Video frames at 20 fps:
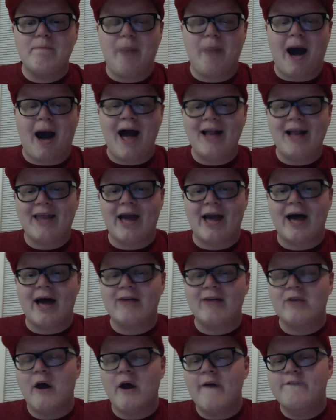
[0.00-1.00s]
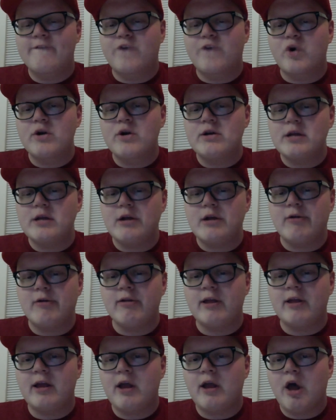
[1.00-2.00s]
podcast for
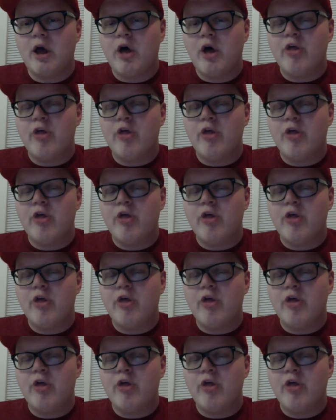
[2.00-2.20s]
nearly